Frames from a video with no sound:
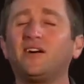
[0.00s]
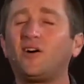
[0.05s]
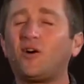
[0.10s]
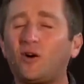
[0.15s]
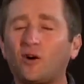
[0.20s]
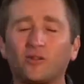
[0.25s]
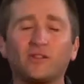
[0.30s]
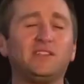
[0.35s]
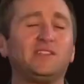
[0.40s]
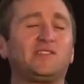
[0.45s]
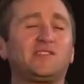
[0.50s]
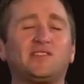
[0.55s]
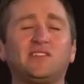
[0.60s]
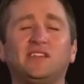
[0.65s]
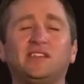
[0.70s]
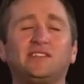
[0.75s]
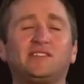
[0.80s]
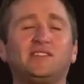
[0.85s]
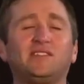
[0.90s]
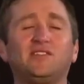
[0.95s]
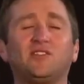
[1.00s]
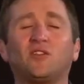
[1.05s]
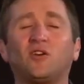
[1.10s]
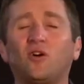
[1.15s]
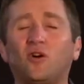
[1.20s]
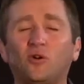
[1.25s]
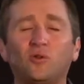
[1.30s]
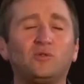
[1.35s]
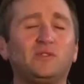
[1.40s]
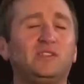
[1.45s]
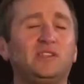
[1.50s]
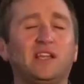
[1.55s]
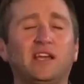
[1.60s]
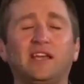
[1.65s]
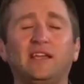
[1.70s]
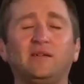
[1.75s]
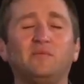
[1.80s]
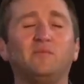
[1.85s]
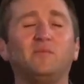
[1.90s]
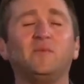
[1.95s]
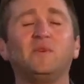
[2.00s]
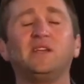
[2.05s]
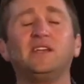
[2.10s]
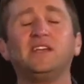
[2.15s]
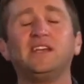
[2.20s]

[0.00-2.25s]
all these things in your holy name.